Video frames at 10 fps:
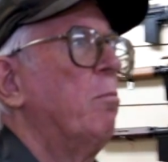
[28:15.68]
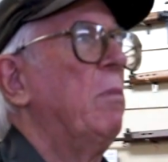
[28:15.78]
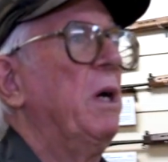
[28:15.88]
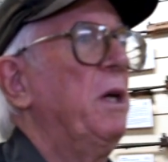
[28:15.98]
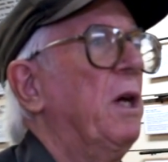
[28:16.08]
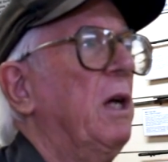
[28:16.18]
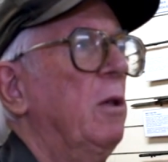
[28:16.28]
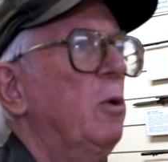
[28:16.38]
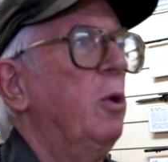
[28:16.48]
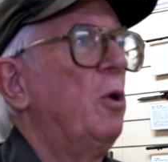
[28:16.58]
Made a
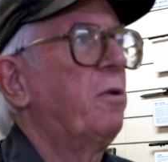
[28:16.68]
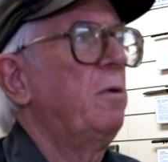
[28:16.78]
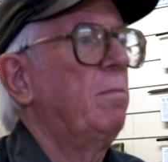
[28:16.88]
lot,